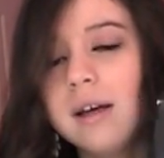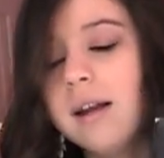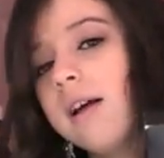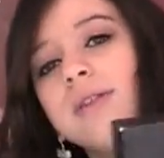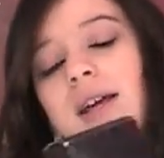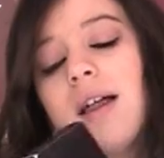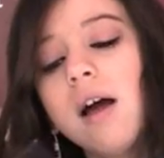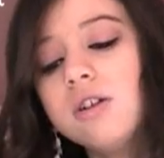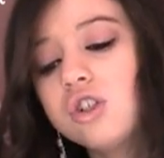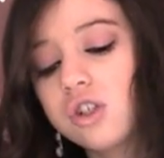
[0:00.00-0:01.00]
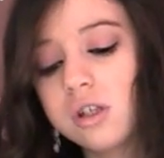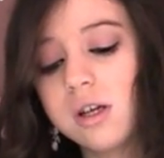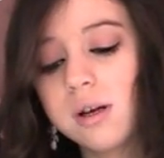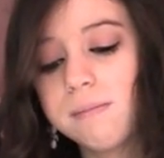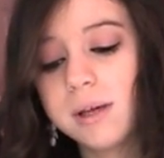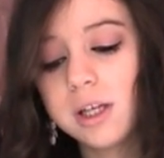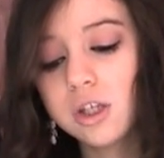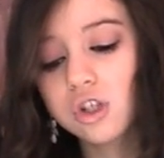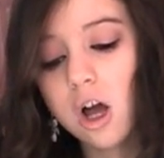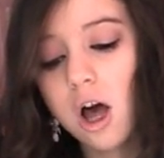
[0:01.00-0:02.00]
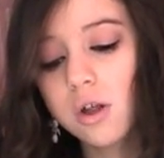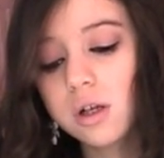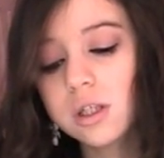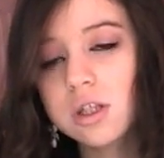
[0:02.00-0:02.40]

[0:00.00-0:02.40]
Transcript: And I think that it's just, just like a pinkish color. And this